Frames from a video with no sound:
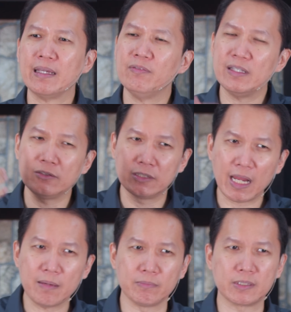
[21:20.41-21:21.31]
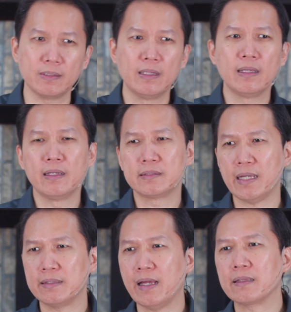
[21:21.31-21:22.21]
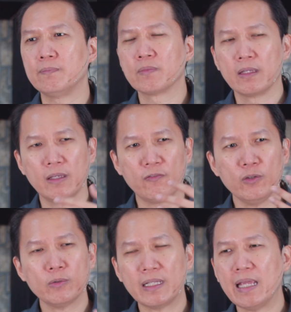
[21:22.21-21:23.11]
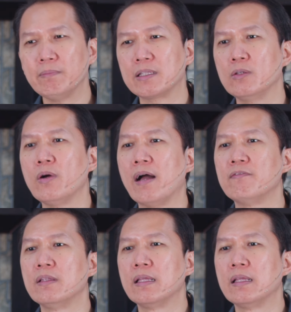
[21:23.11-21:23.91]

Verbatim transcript: Even James said that if you claim that you have